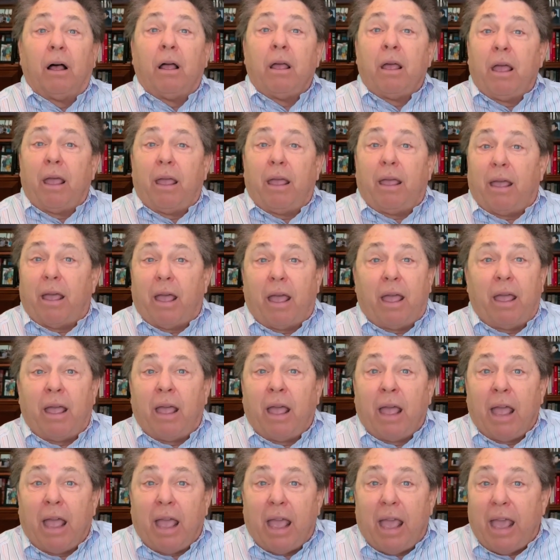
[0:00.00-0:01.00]
You
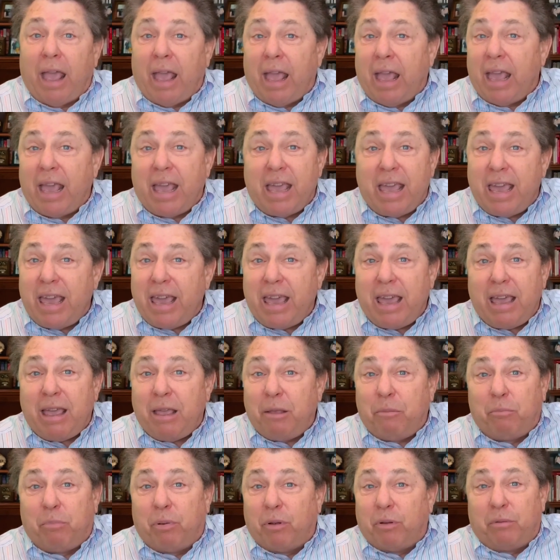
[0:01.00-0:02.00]

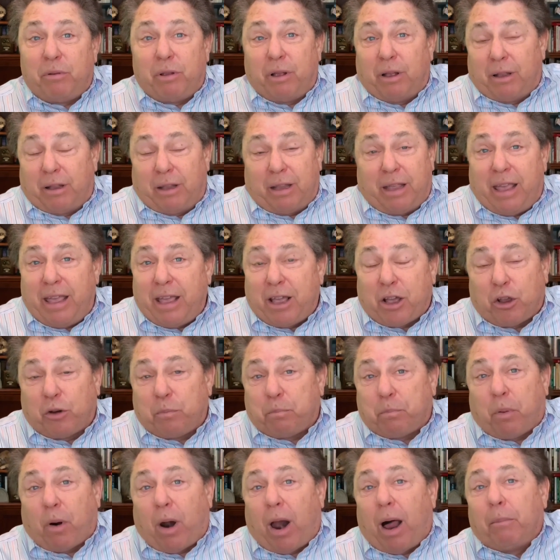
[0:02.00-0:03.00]
could
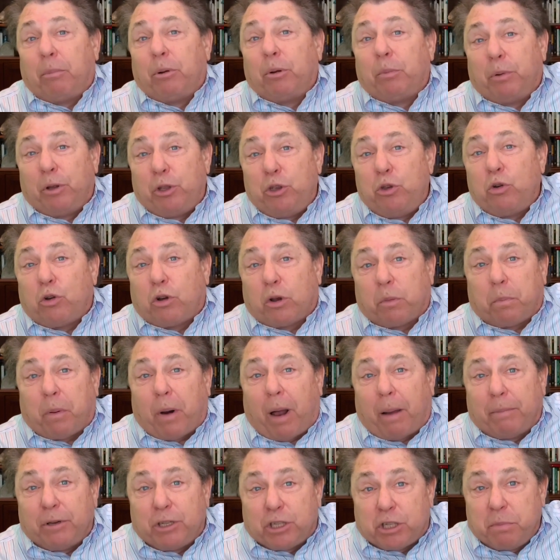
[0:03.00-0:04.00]

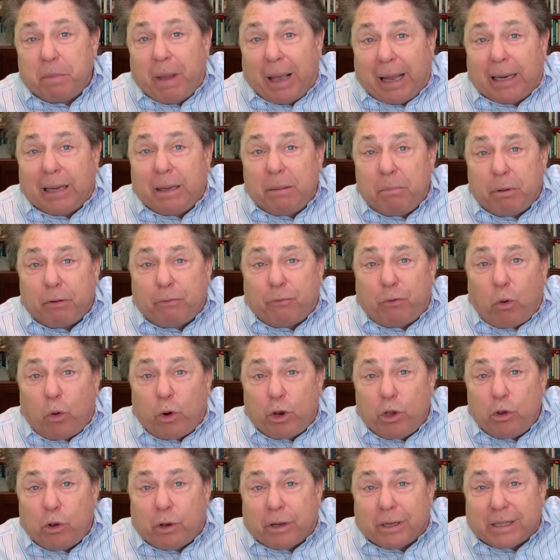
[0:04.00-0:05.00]
probably smell him before
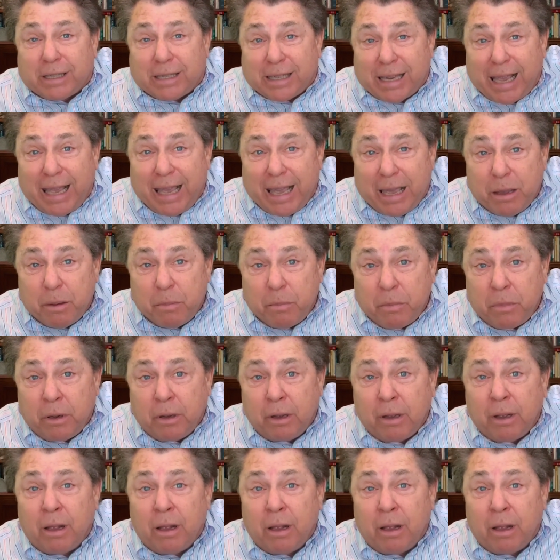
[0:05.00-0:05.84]
you could see him.